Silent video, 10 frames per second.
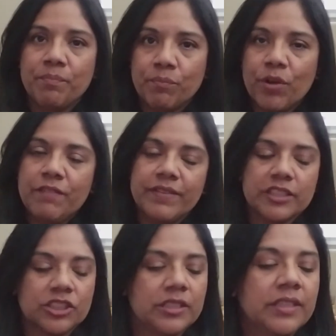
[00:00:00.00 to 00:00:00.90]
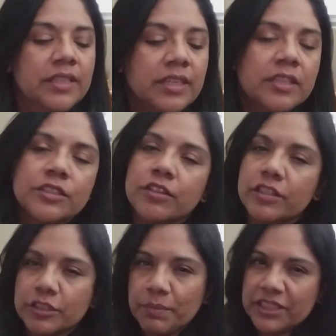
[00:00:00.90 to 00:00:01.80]
brain function. So
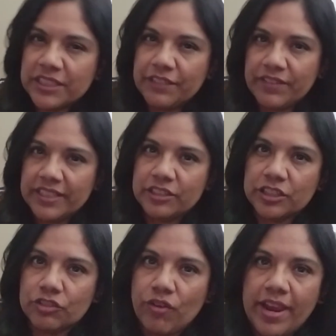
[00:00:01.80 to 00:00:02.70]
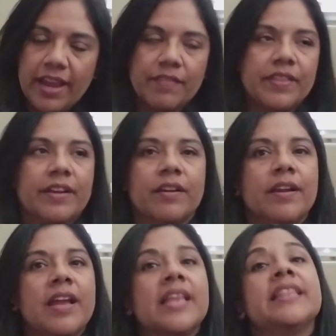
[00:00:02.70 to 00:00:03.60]
there's a bunch of different things you can try out there.
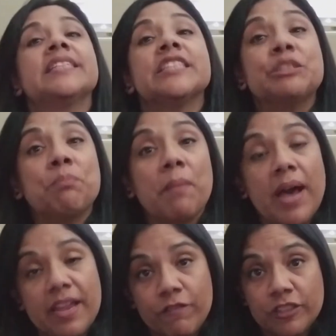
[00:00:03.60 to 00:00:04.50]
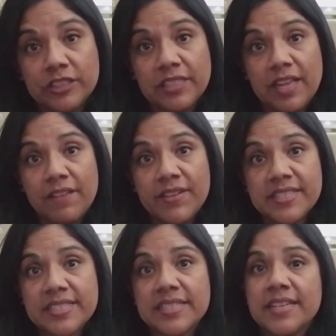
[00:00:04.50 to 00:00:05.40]
This is my version of
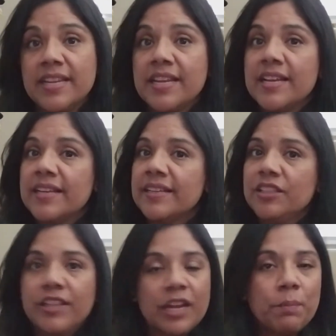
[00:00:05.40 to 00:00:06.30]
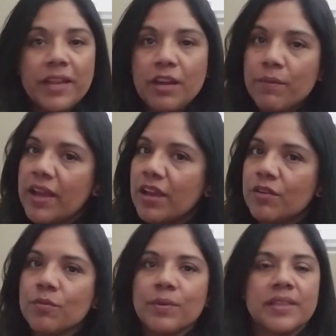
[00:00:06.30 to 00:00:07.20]
it. You got to play
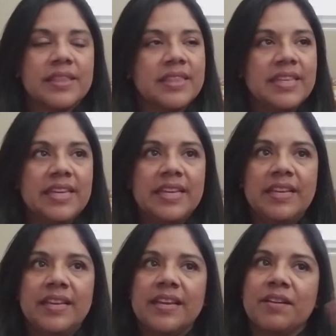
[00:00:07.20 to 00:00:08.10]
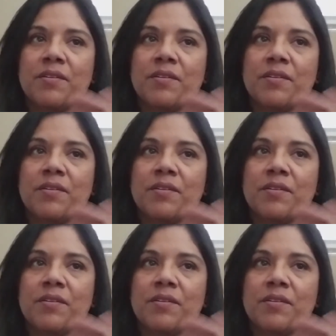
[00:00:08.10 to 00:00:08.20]
around with the